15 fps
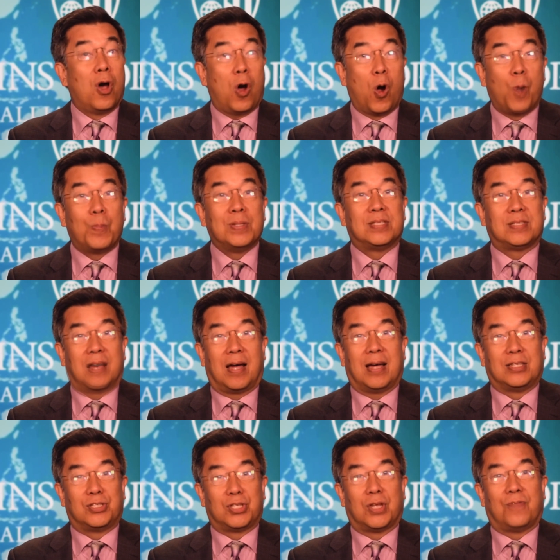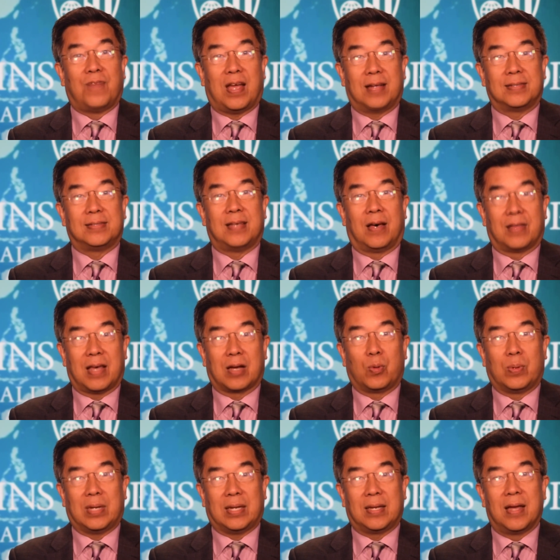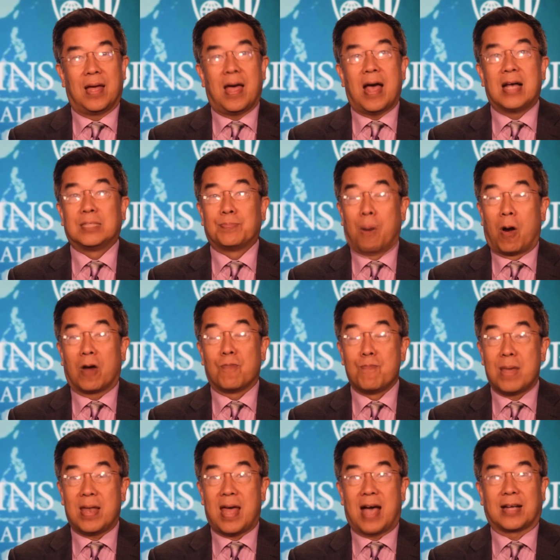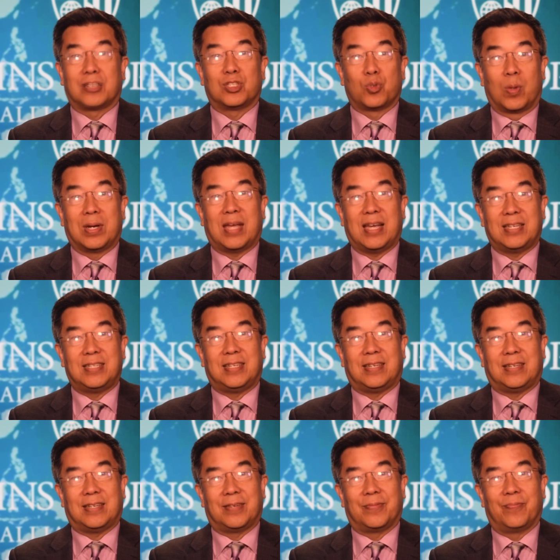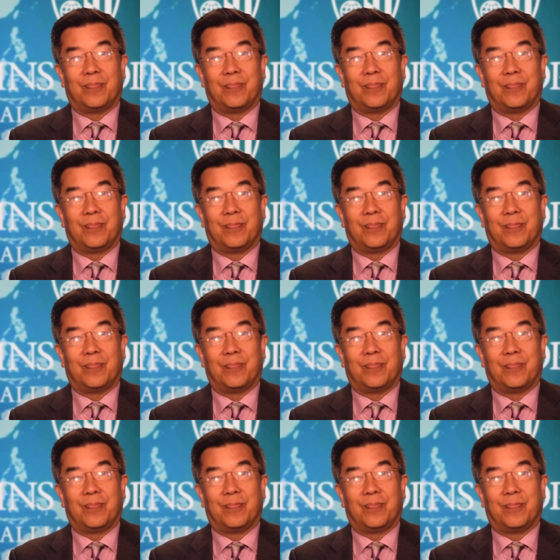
Open Science to Advance Health Equity as part of MedHacks 2018.